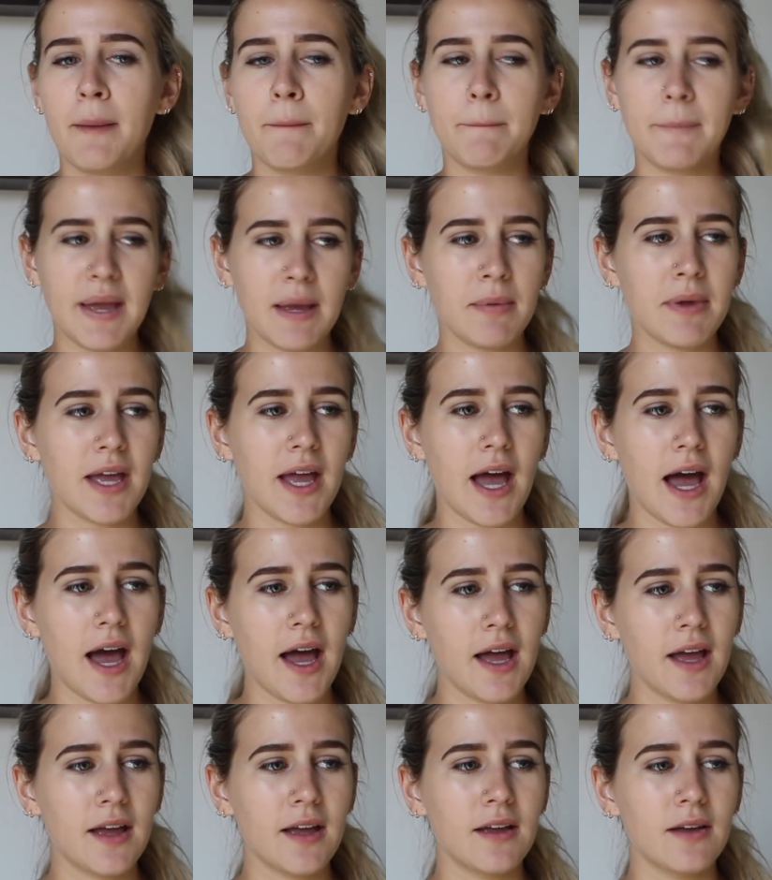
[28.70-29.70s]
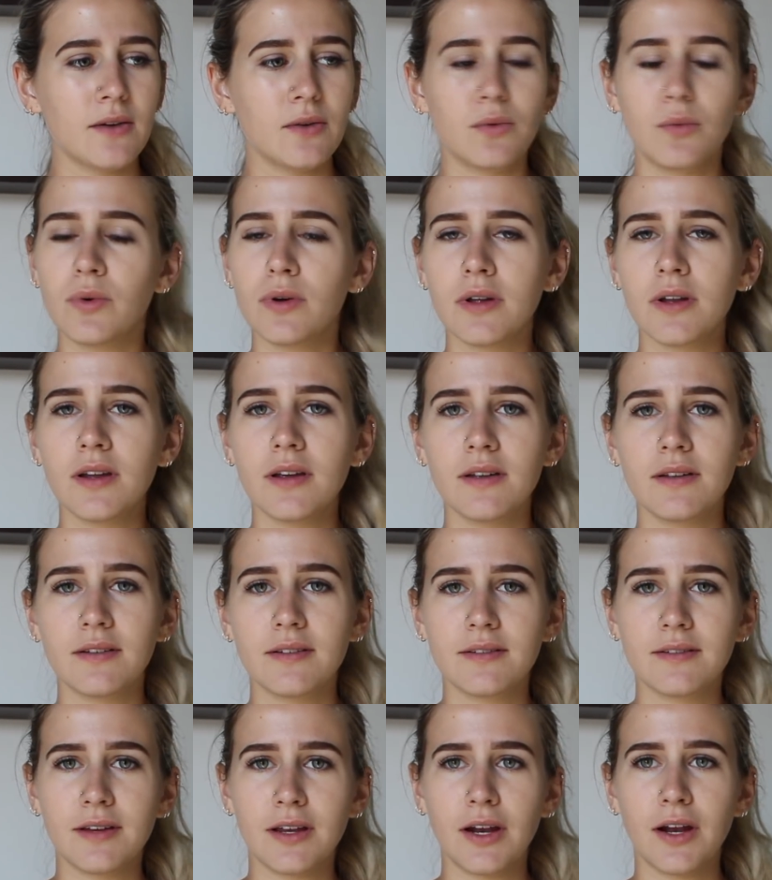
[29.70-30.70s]
maybe I would
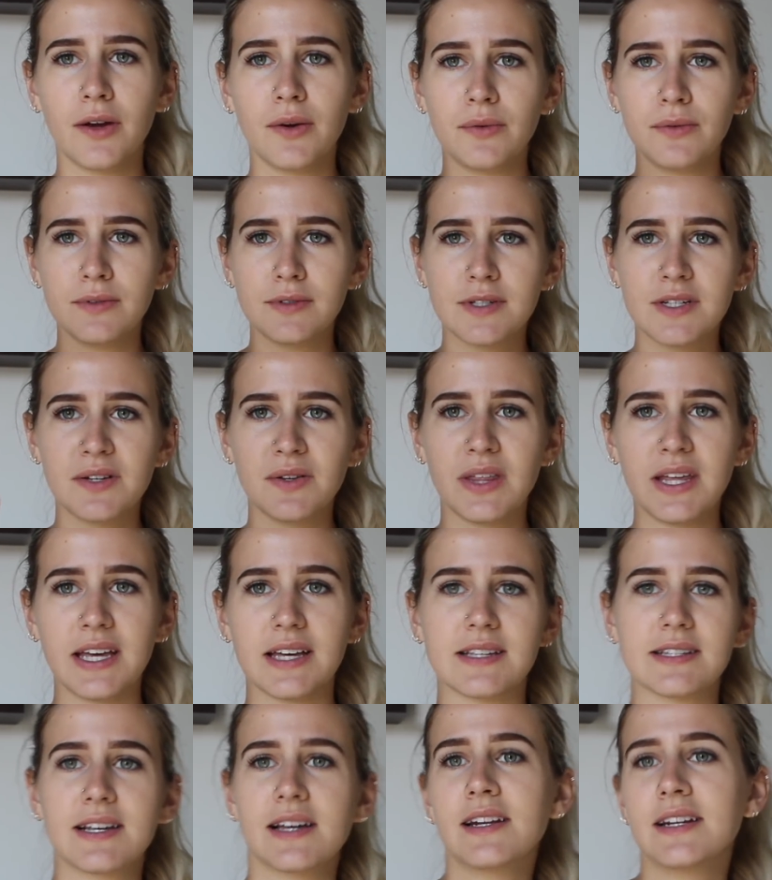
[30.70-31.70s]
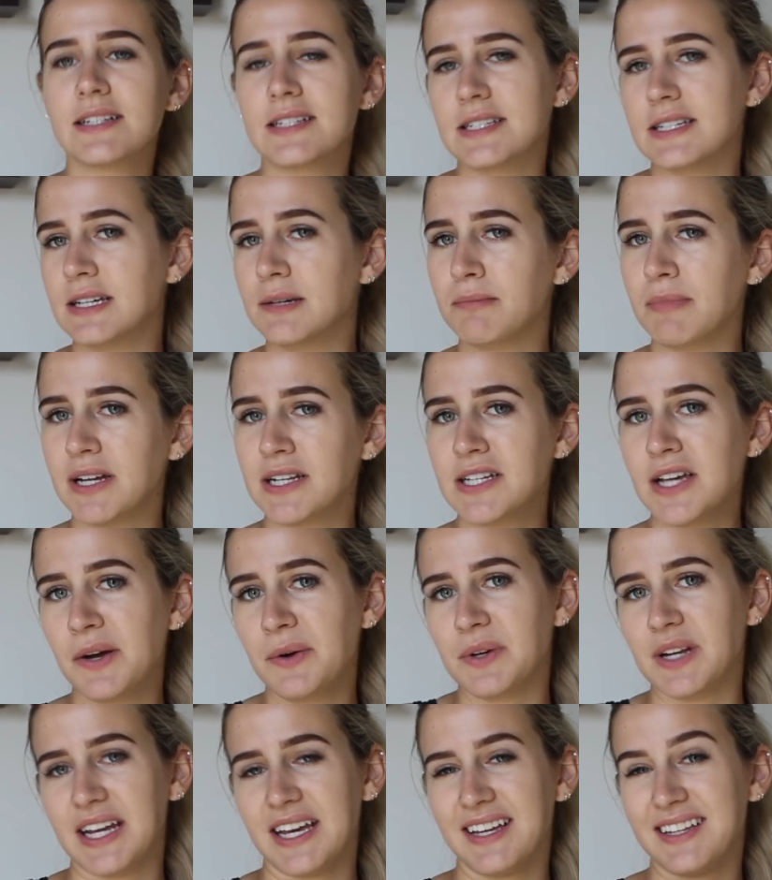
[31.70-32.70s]
you know, do this, kind of dip my
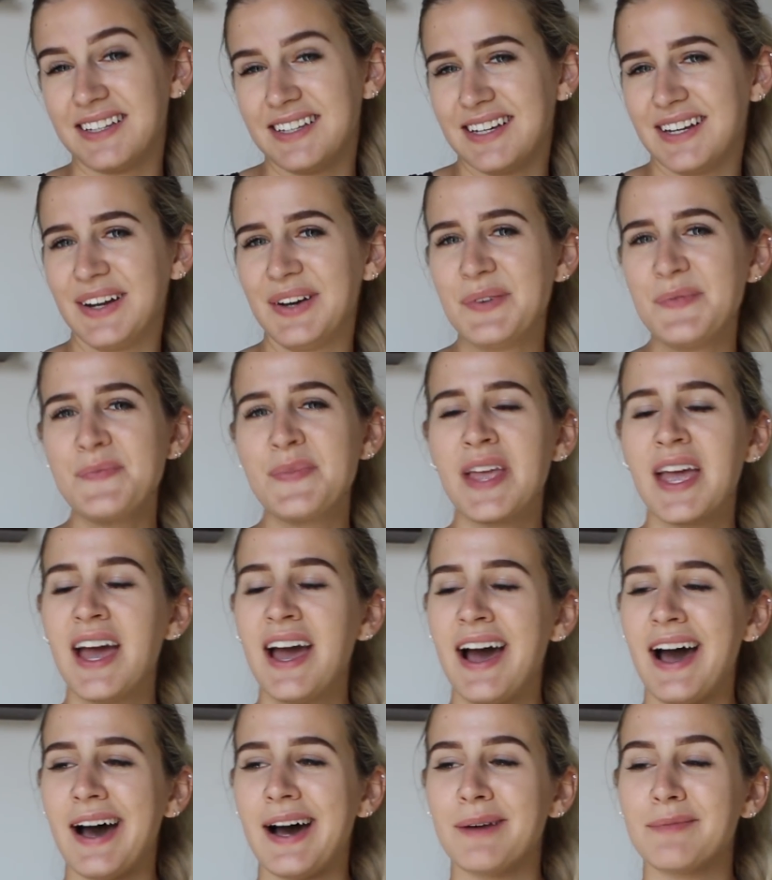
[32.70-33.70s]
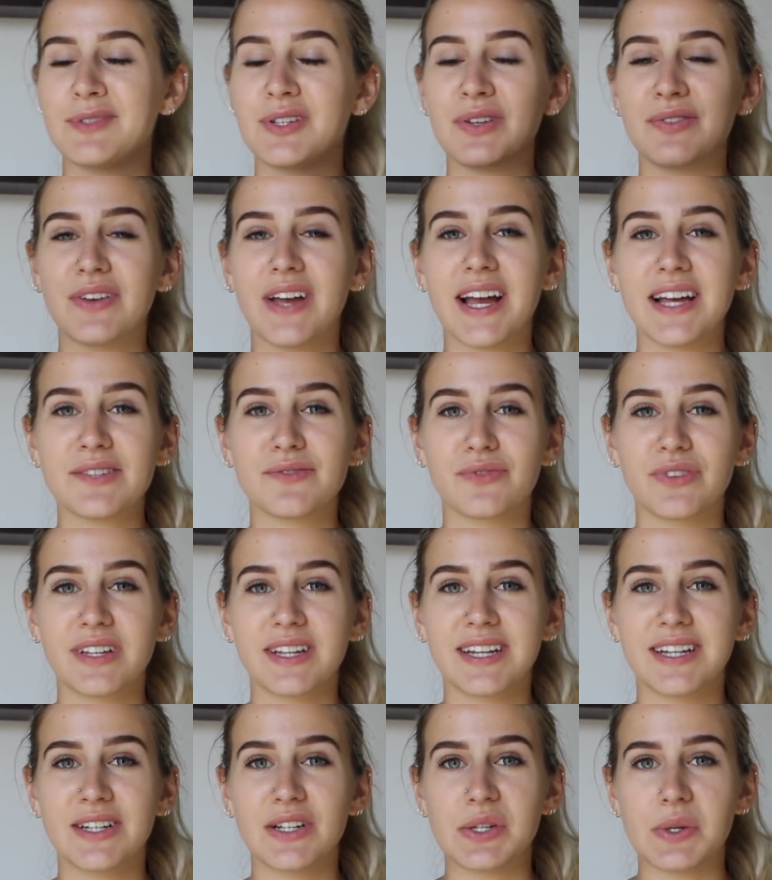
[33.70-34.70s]
toe in it, you know? Um, so if you guys
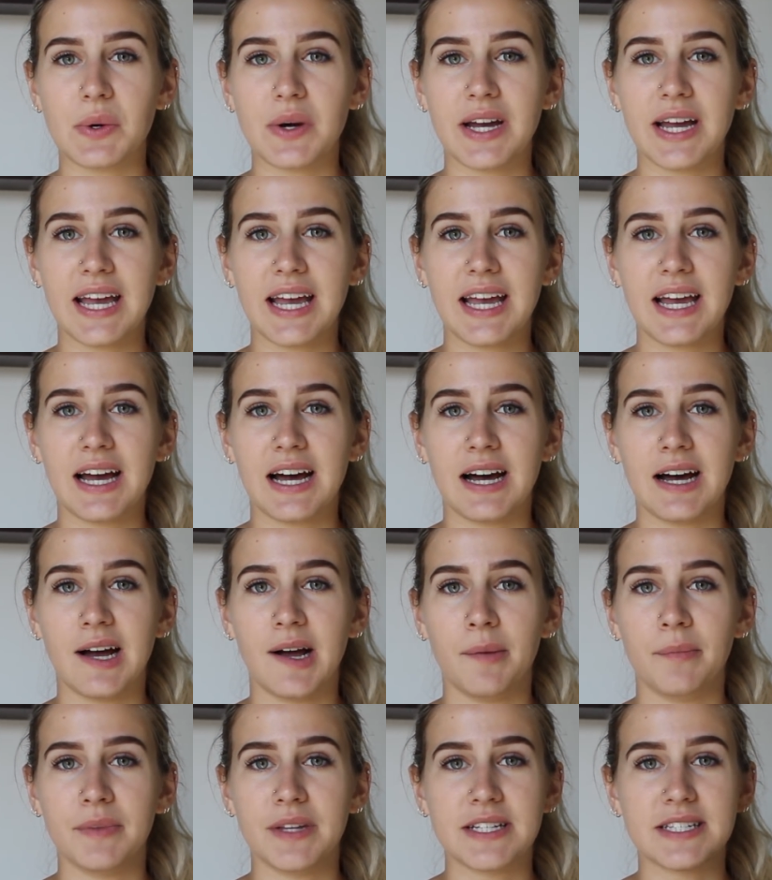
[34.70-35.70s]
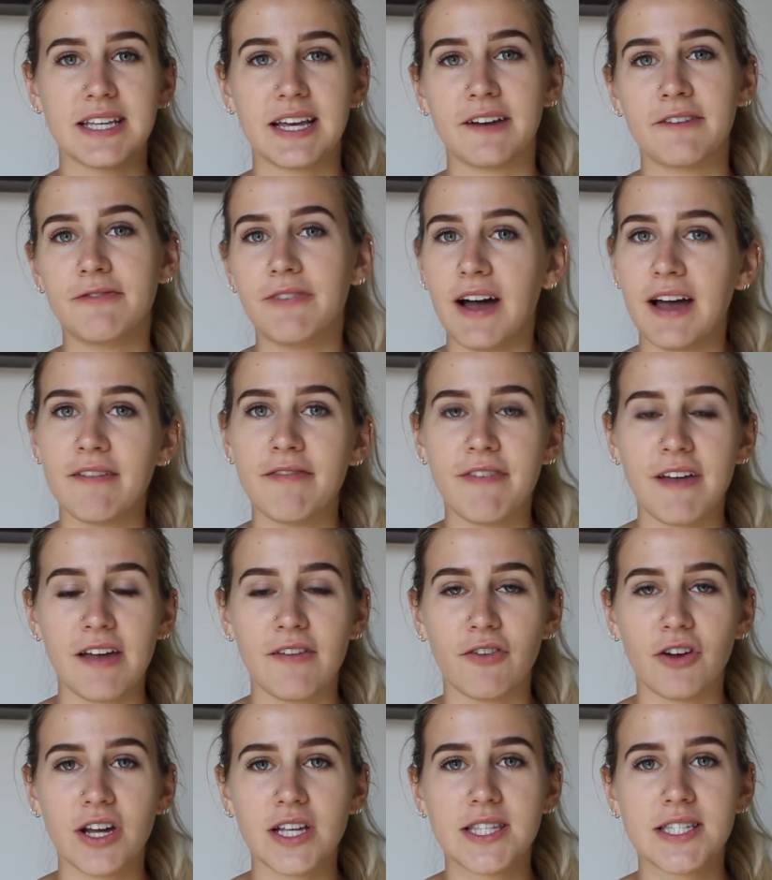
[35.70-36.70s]
really enjoy um, this like five
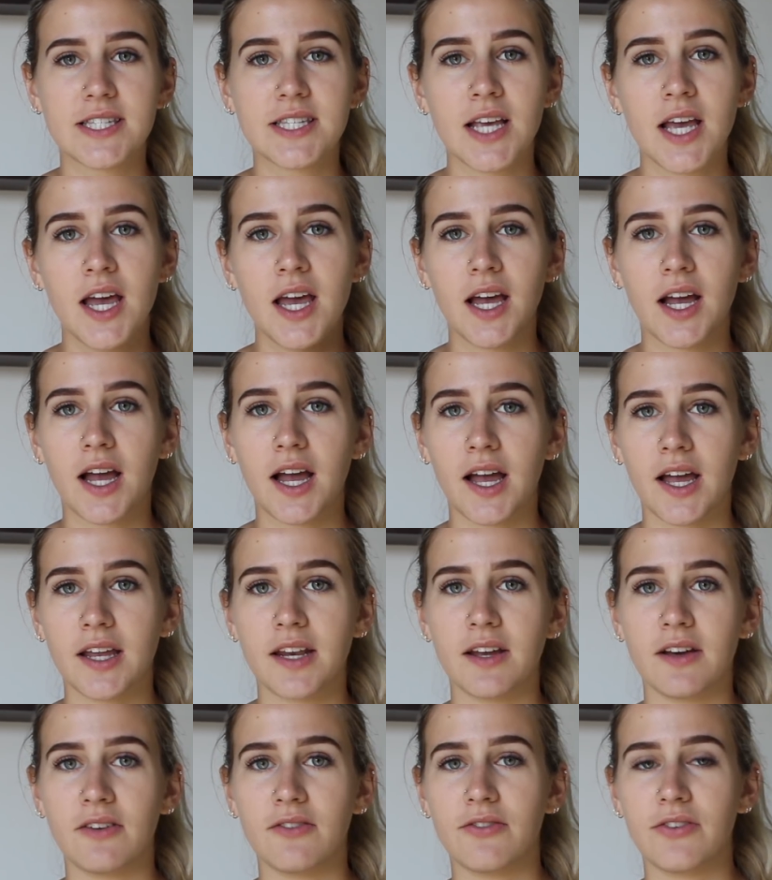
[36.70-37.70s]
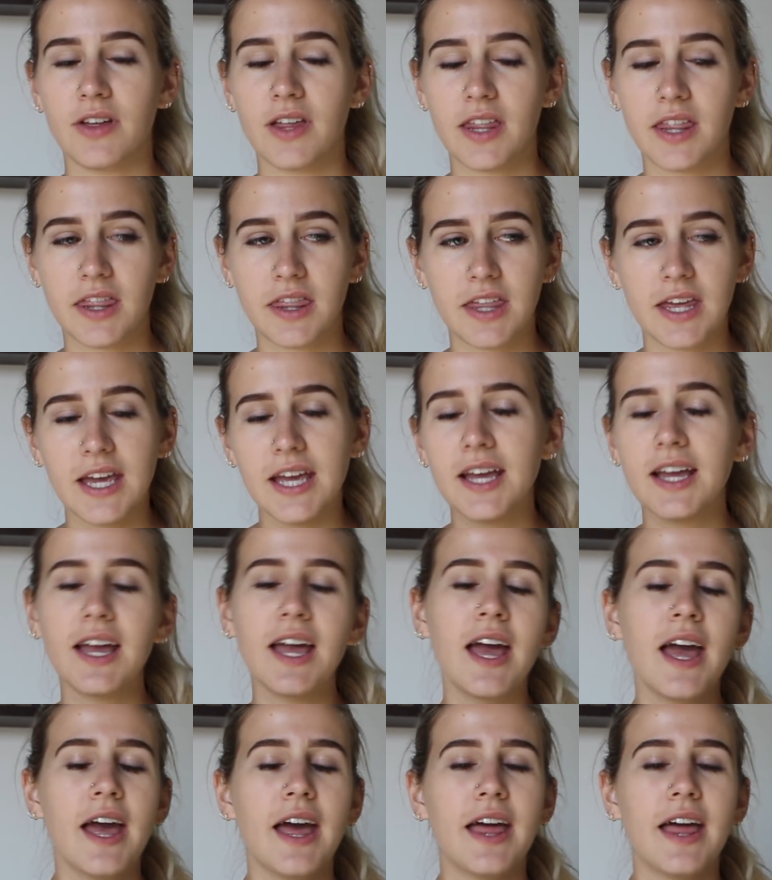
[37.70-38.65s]
favorites kind of thing,